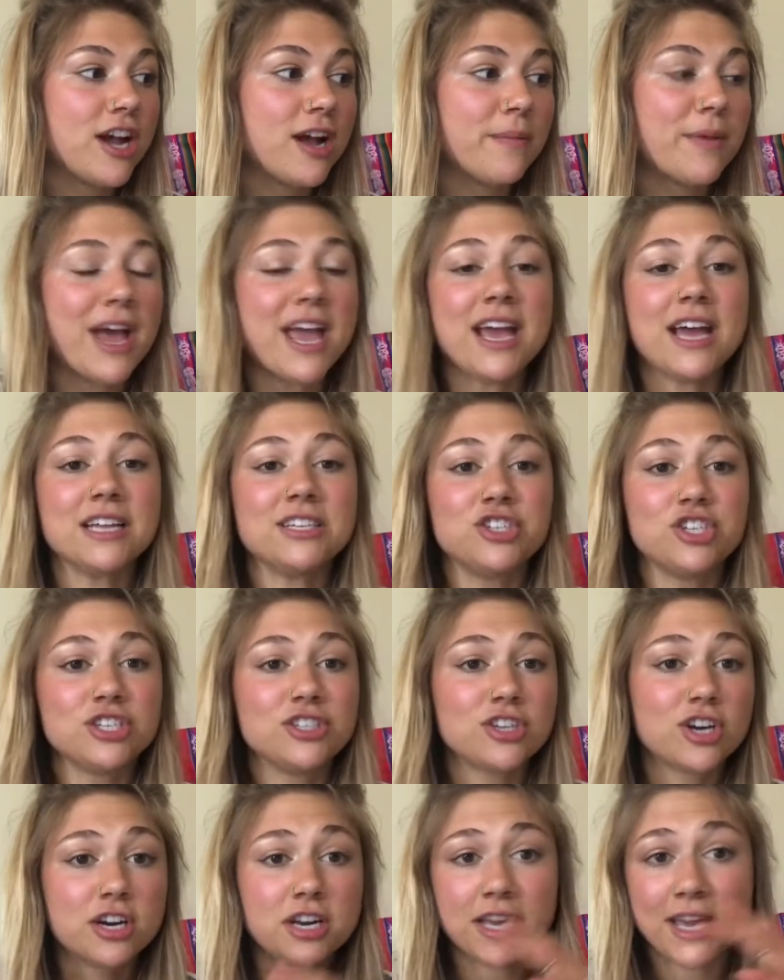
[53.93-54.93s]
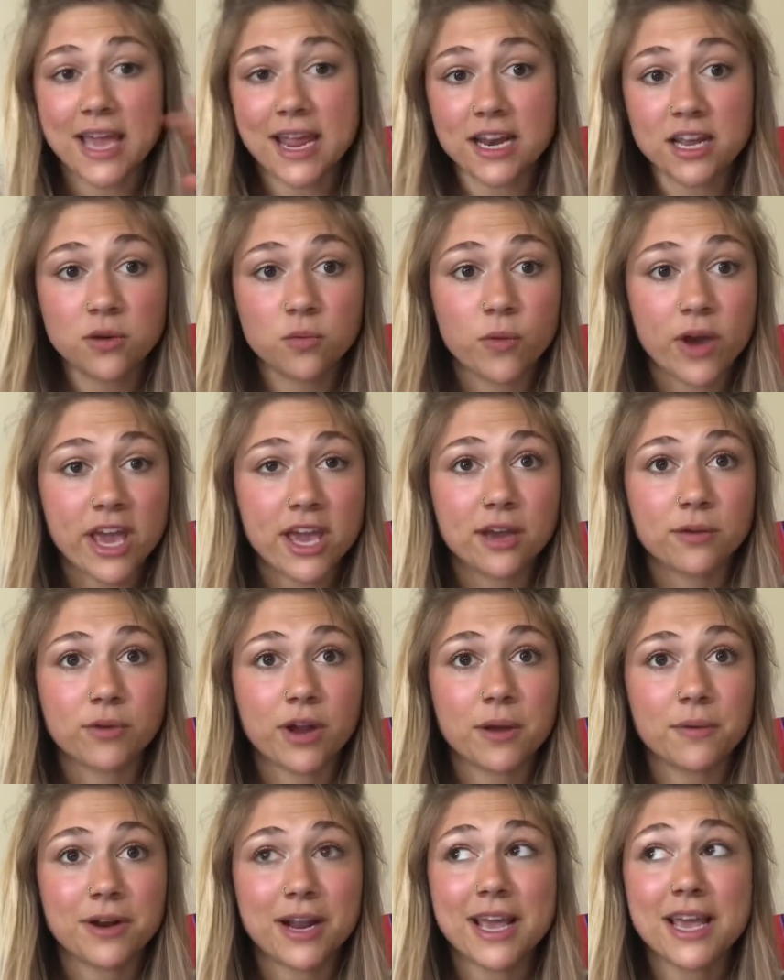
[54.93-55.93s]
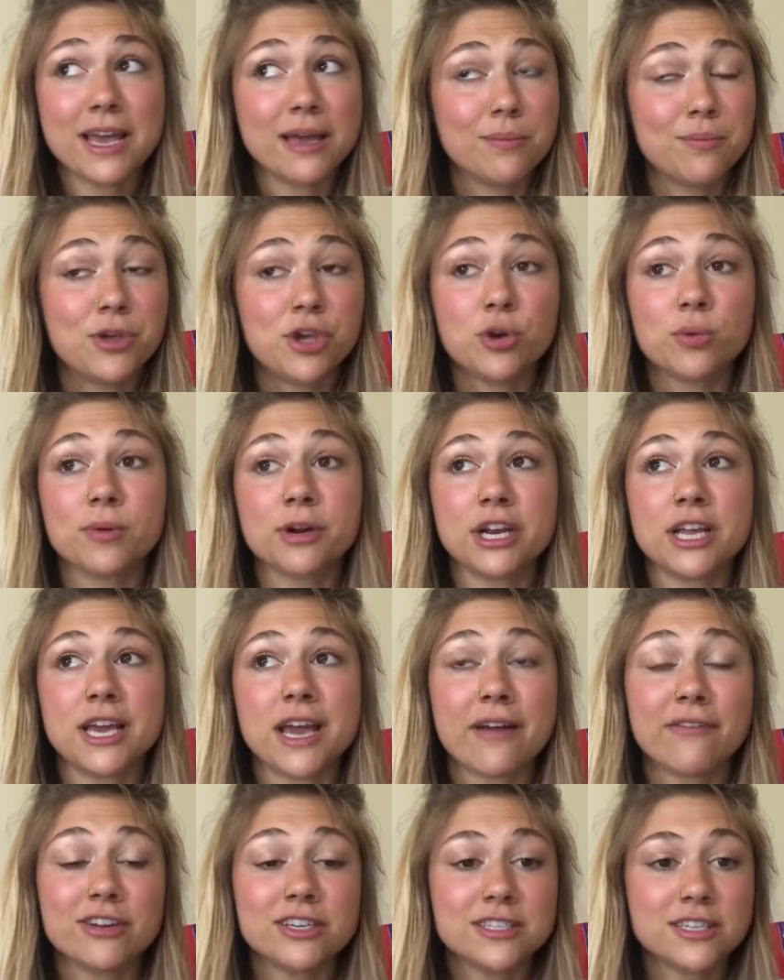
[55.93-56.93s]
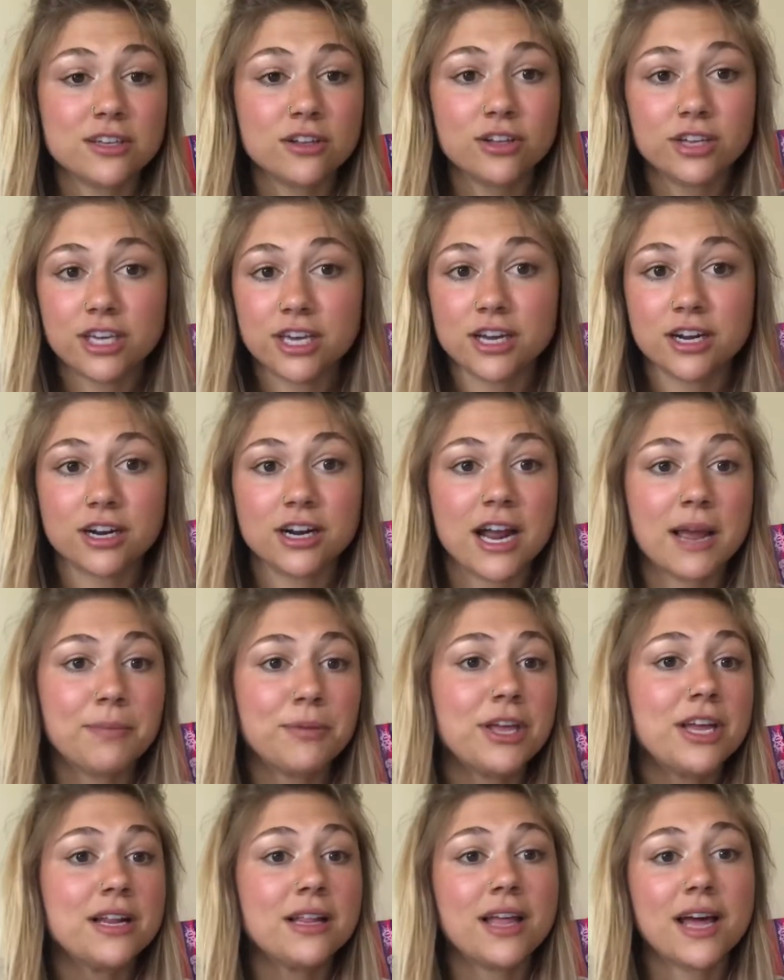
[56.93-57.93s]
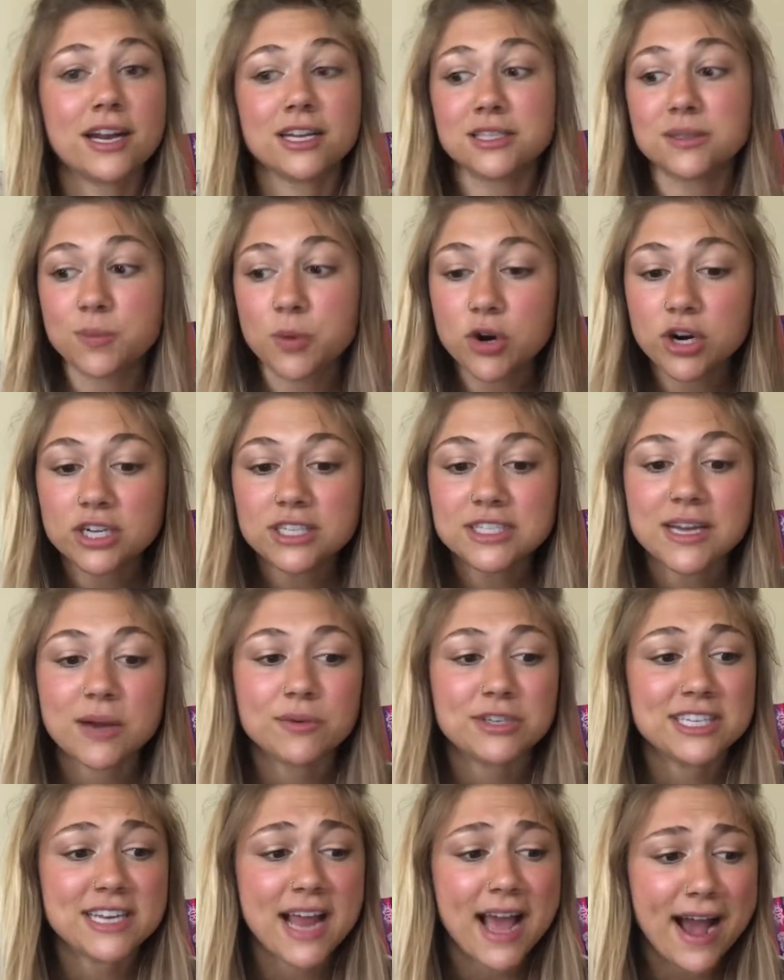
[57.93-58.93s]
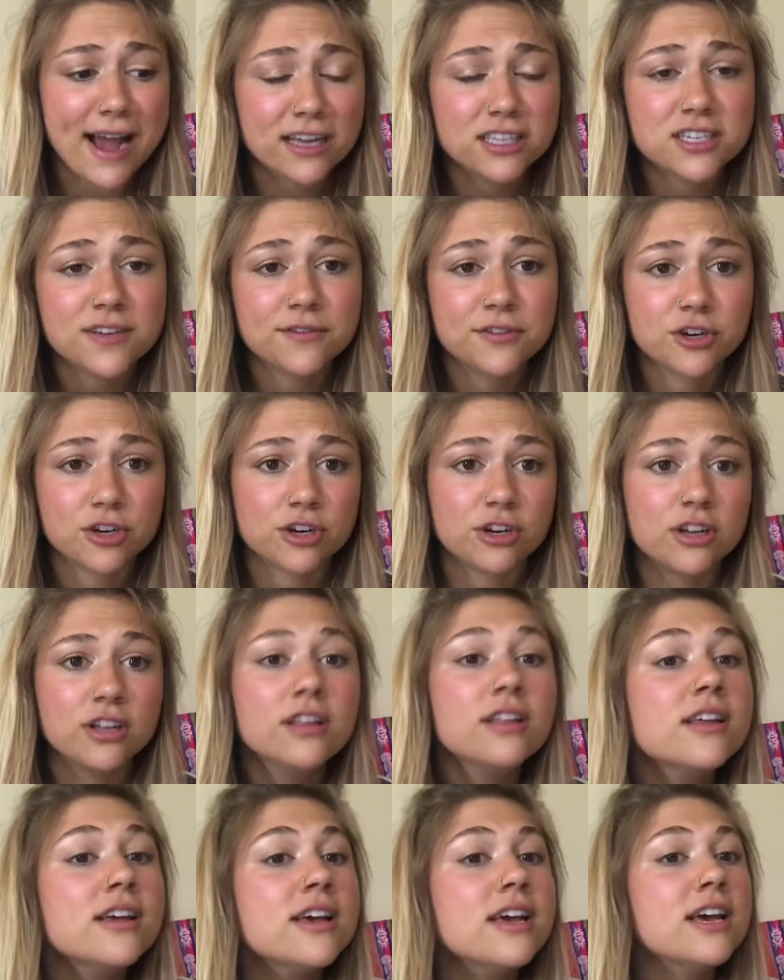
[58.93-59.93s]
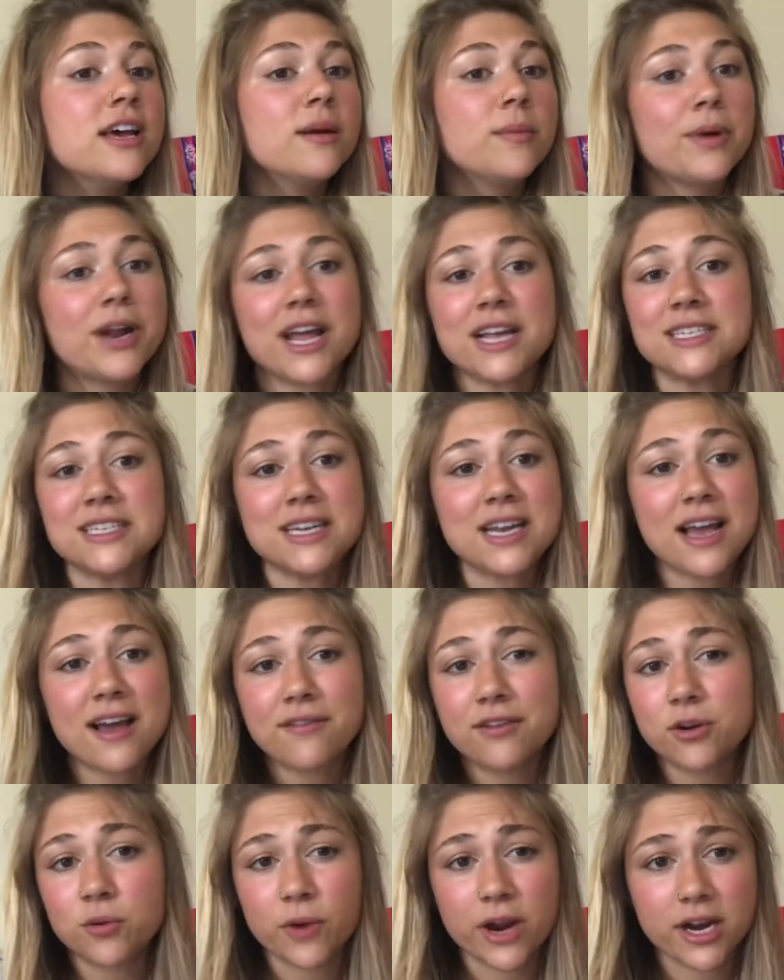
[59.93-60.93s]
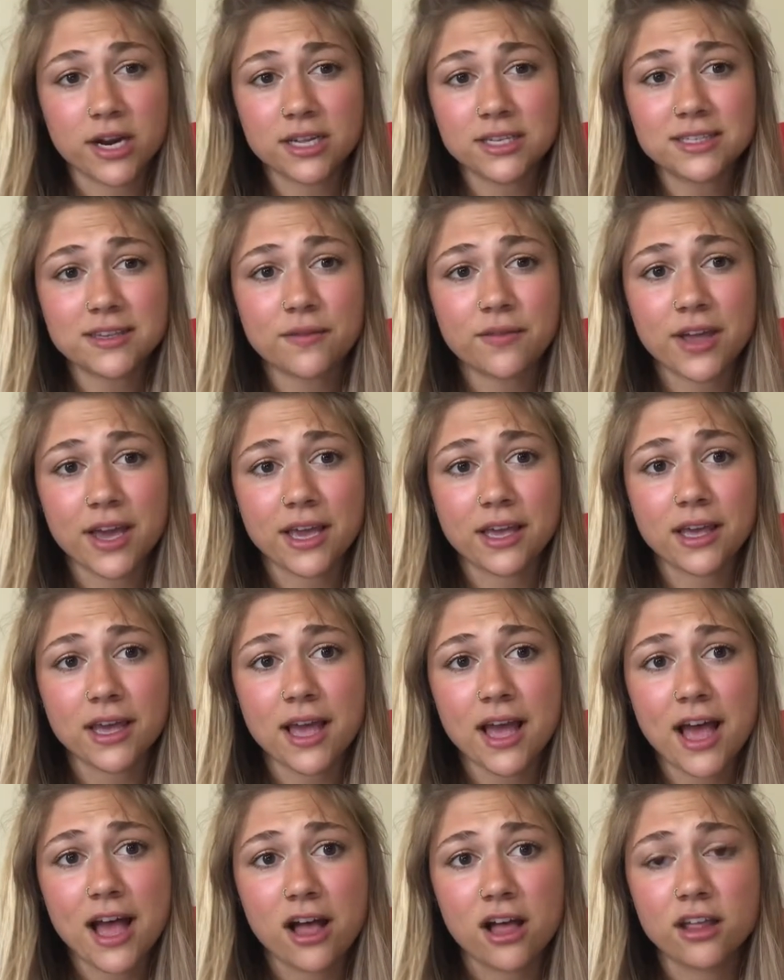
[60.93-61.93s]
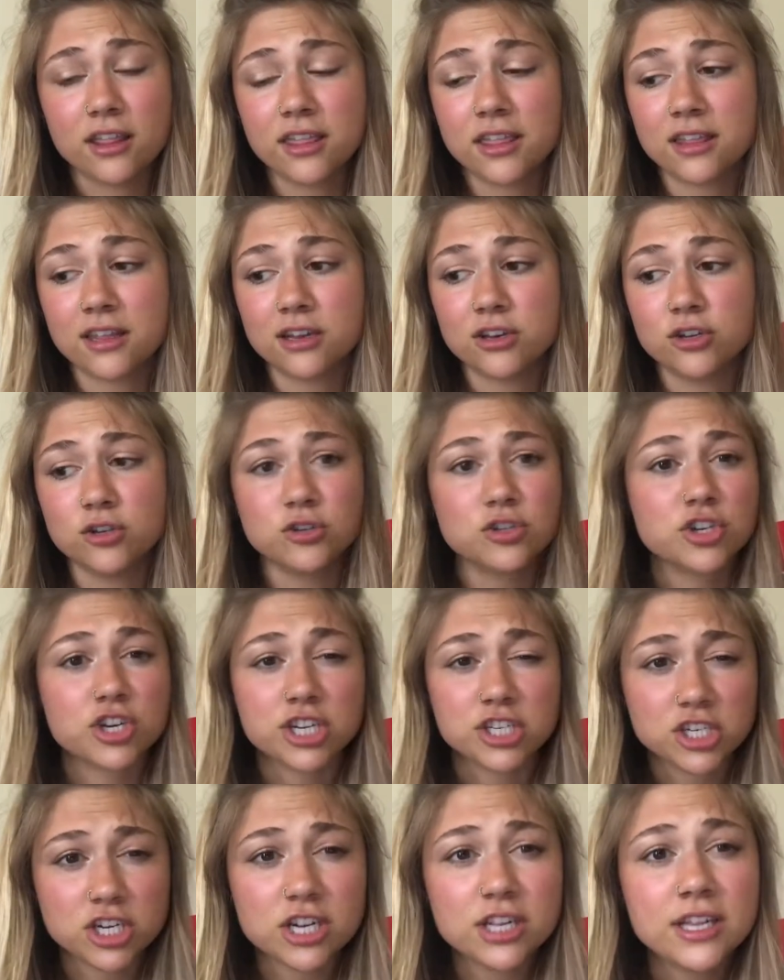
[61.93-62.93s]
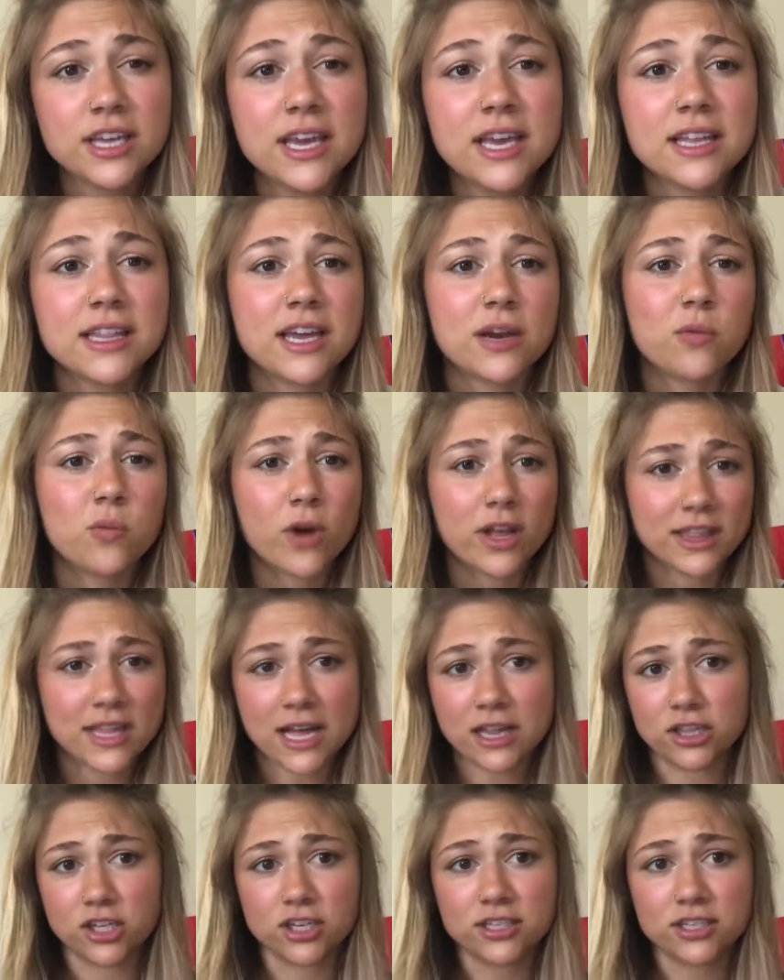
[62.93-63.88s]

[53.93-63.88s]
I had just started gaining weight right when I hit puberty. Every single year I played a lot of sports. I was an active girl, but I didn't have an awareness of like health nutritionally and like what that